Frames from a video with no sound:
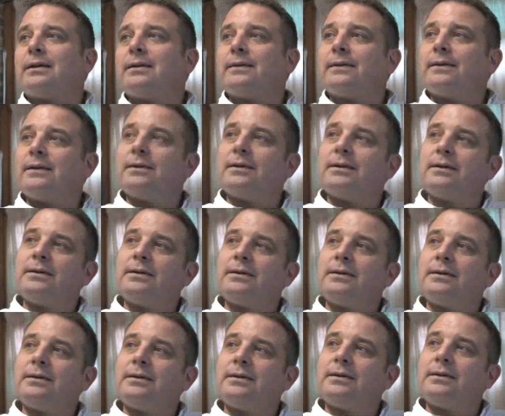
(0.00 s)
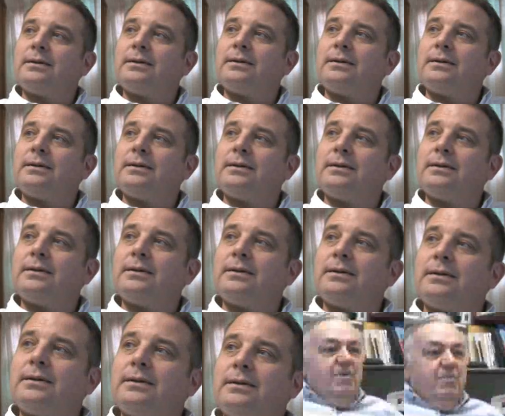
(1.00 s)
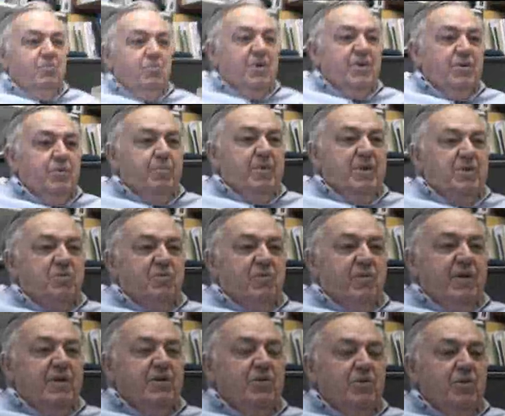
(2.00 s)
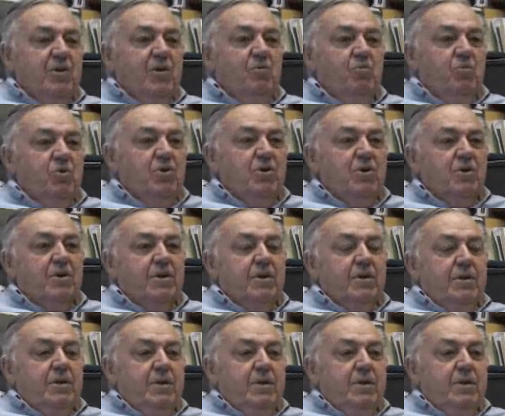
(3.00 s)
I think you're going to make probably one of the best traders in the world